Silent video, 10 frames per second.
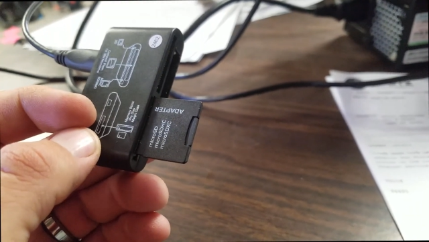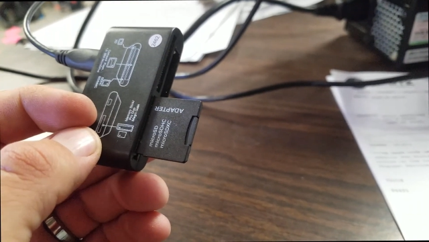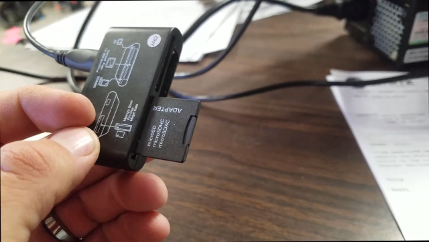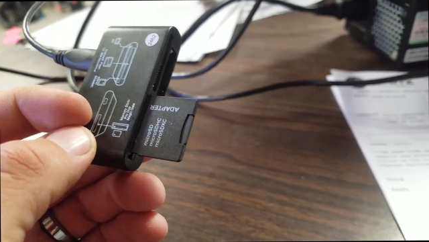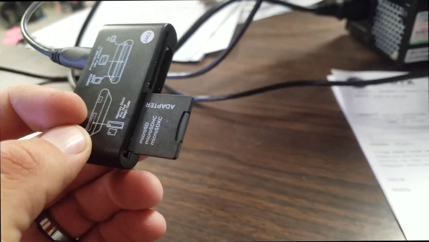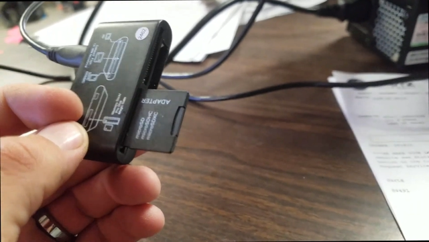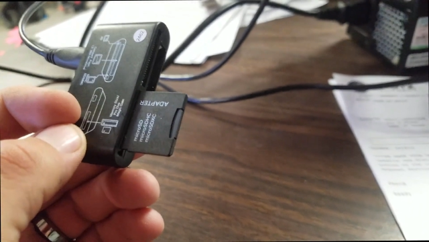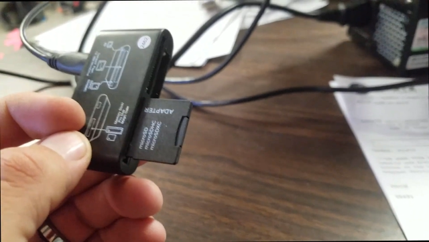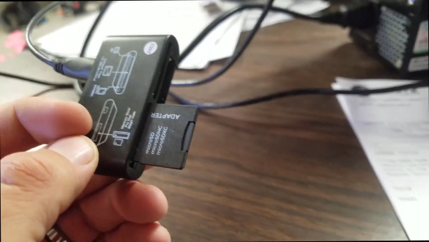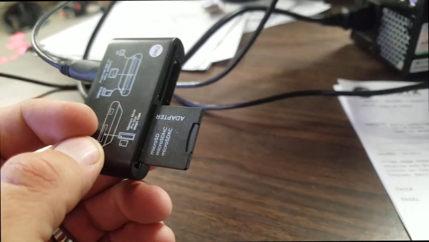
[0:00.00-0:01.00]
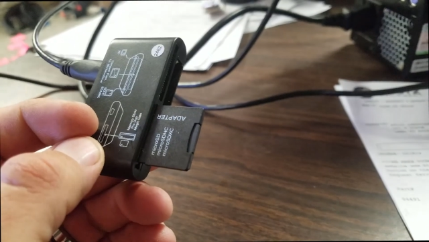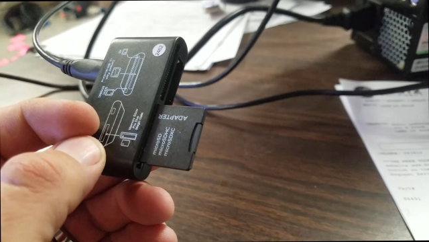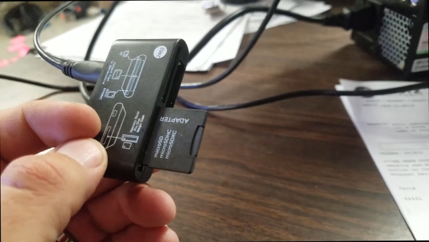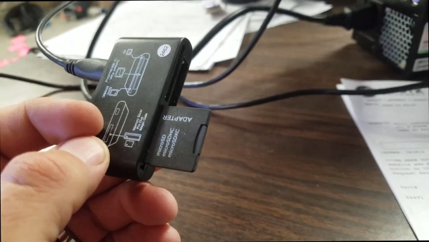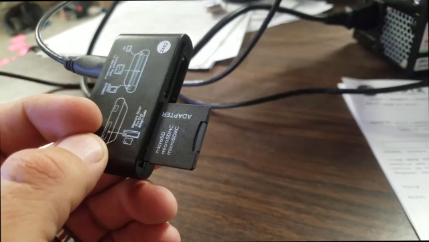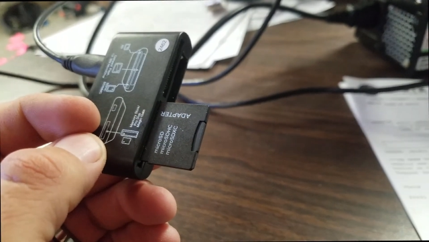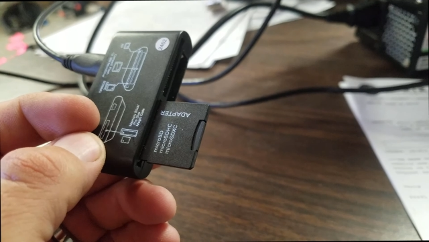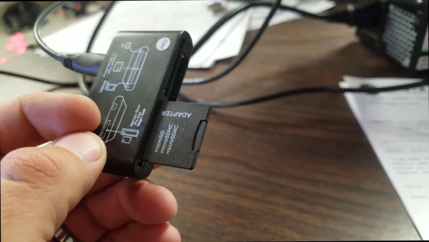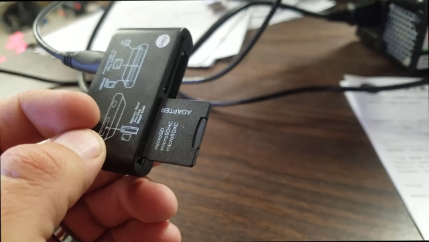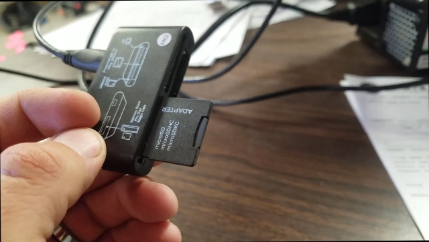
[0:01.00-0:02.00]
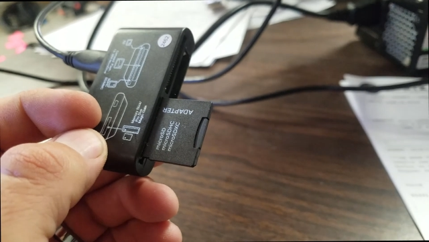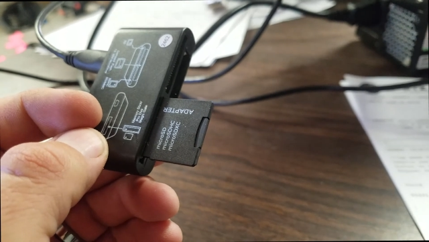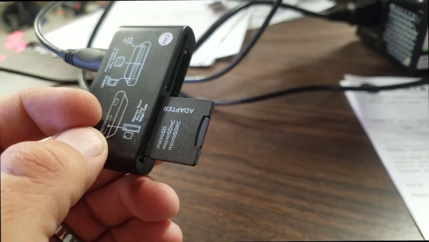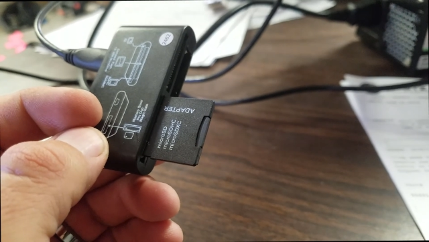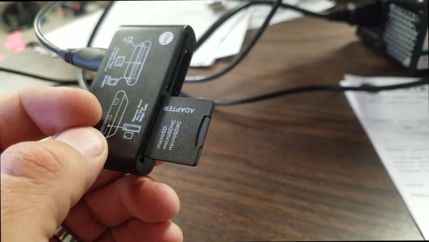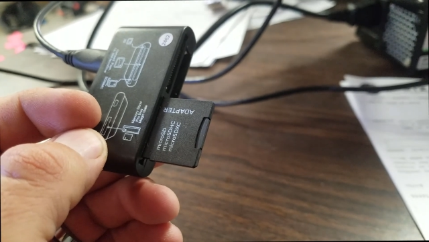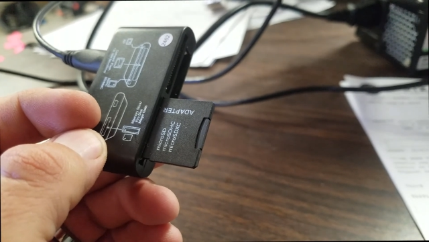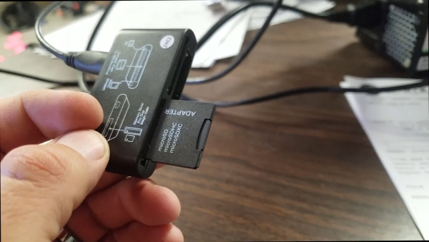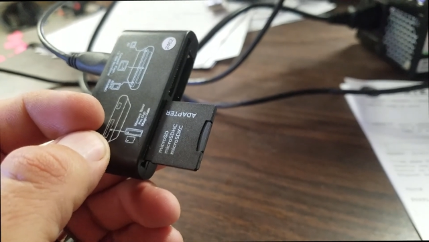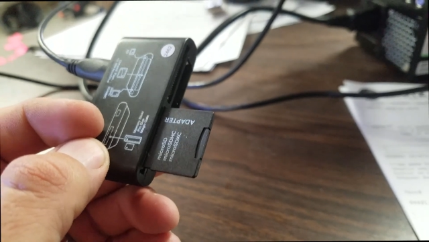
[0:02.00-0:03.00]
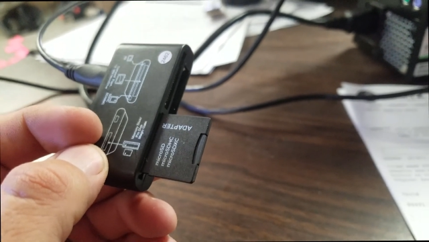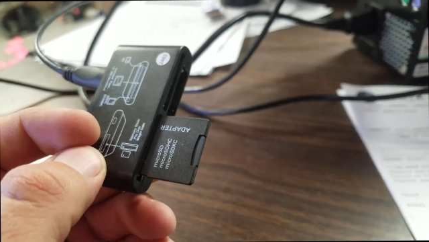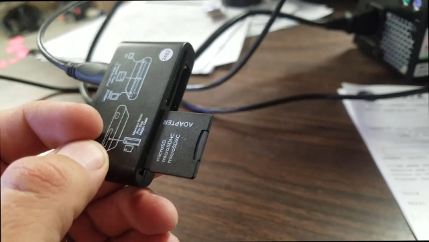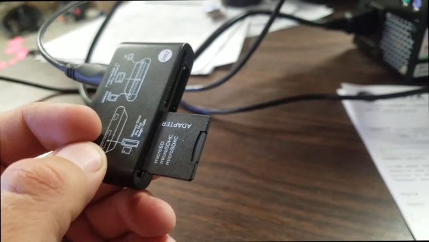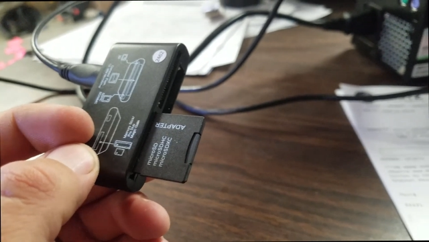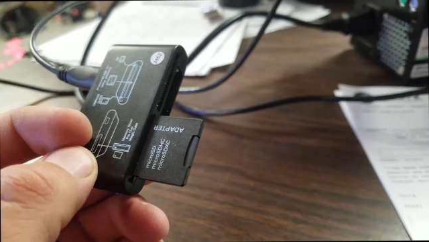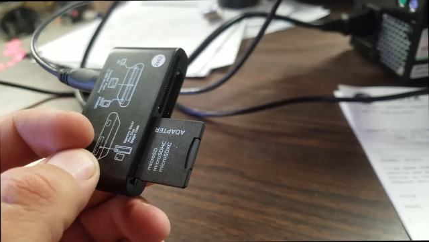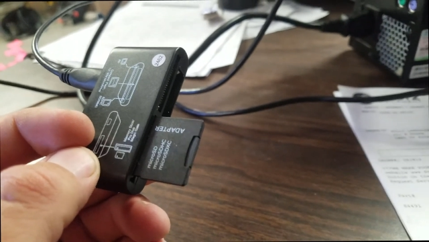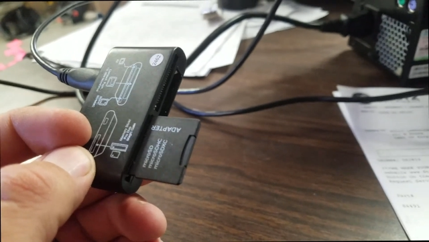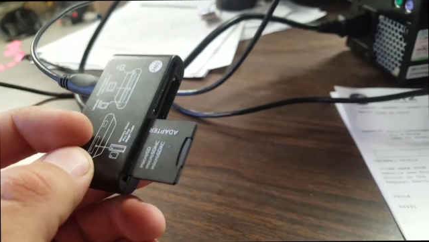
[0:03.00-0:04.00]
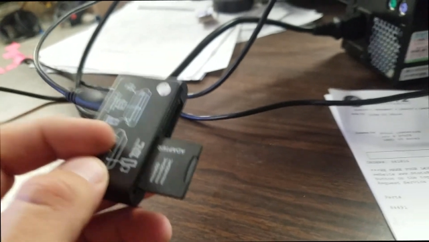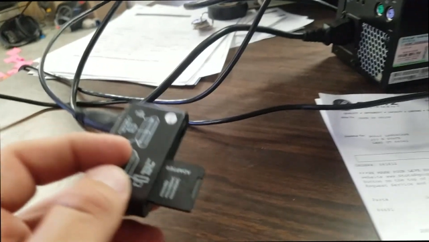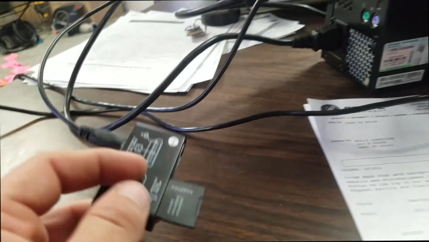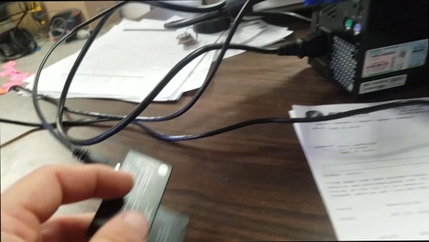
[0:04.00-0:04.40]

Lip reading: (no speaker visible)